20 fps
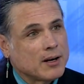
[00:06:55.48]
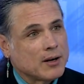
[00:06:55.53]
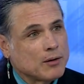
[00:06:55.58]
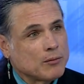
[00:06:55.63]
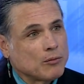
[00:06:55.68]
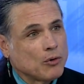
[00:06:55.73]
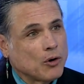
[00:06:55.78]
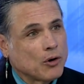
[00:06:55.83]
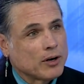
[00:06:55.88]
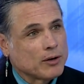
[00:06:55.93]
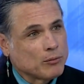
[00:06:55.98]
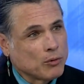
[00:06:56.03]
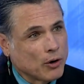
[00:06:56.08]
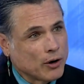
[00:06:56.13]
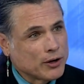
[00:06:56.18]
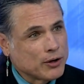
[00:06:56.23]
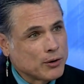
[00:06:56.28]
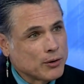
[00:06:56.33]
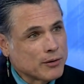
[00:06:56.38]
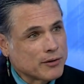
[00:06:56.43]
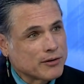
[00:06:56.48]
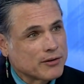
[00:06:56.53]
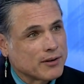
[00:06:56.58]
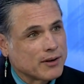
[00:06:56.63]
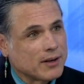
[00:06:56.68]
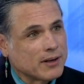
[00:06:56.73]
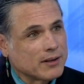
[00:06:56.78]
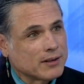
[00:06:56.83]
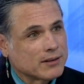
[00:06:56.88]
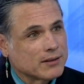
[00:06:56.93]
more youth
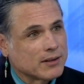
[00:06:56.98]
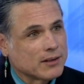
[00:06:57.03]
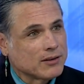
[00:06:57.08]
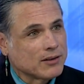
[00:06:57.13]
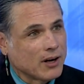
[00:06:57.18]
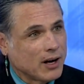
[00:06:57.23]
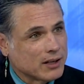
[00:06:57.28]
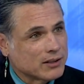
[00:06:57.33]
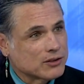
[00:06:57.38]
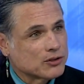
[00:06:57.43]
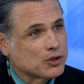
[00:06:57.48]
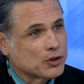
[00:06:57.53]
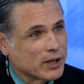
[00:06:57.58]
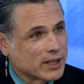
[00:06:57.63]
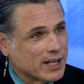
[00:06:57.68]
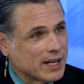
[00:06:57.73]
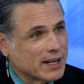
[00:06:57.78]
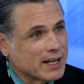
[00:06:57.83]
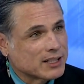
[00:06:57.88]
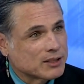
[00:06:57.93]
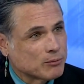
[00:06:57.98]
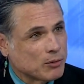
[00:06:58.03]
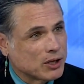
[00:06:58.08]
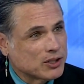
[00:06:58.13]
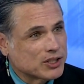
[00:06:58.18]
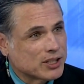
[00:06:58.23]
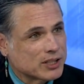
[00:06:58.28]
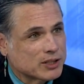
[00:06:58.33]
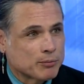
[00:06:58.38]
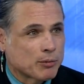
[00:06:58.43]
not drinking as
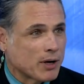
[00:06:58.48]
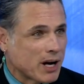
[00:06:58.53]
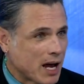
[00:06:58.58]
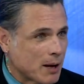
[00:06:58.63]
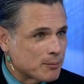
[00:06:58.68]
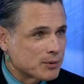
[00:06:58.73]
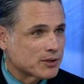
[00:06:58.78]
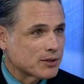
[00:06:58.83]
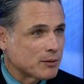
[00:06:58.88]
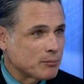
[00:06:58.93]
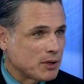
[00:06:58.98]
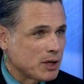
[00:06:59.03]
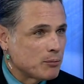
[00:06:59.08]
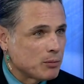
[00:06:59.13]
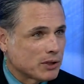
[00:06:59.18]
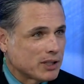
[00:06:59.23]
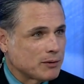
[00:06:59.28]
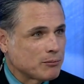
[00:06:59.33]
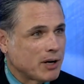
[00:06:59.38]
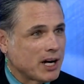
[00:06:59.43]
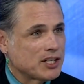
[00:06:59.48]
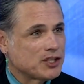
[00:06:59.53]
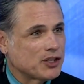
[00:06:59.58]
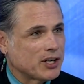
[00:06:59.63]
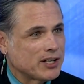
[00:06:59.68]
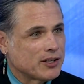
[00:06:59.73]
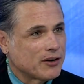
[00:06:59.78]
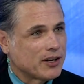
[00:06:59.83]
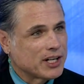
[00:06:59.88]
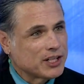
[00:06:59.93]
much as perhaps people in my
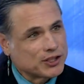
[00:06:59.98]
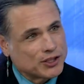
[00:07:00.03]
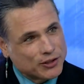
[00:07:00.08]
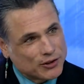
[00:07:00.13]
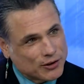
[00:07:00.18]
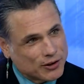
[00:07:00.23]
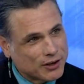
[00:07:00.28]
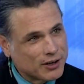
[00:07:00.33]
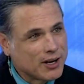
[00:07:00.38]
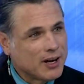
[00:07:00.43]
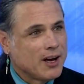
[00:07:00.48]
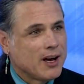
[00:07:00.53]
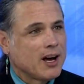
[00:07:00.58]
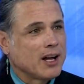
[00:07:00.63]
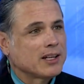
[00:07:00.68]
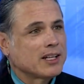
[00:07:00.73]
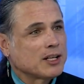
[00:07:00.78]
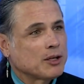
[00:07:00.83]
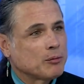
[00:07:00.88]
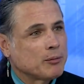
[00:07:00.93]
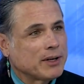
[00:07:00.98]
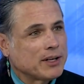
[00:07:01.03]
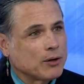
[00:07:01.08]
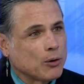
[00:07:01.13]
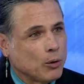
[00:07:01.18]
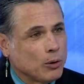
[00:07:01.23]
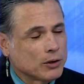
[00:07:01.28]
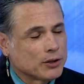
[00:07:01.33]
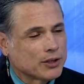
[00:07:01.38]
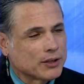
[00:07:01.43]
generation or a little bit
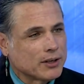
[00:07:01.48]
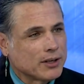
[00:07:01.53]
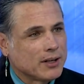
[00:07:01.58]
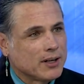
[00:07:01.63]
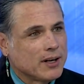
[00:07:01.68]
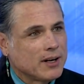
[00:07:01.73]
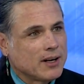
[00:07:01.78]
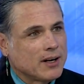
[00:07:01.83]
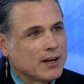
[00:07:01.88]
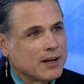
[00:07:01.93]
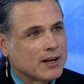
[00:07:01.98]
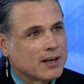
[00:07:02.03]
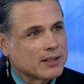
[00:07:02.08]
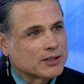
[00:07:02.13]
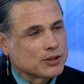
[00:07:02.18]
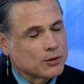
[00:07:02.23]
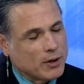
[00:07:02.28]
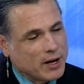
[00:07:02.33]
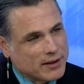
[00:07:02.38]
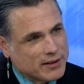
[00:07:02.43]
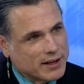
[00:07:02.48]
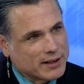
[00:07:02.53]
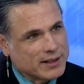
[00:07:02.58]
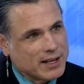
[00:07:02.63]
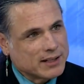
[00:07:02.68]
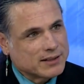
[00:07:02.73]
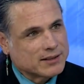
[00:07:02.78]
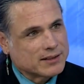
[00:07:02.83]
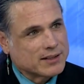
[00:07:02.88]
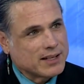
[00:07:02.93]
older. So I think
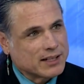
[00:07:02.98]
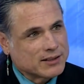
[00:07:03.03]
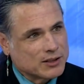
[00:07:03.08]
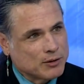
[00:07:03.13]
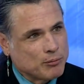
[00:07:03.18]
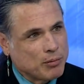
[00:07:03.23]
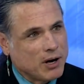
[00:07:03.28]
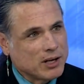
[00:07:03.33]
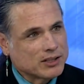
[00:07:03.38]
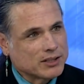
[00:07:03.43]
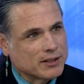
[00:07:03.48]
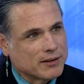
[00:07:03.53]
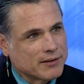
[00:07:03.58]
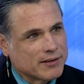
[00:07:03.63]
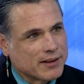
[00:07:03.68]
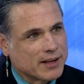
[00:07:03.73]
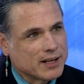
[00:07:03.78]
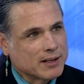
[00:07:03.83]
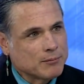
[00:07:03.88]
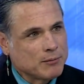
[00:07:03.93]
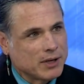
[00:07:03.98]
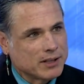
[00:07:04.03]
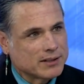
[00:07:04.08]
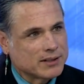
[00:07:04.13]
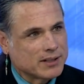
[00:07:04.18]
that's a positive thing. But,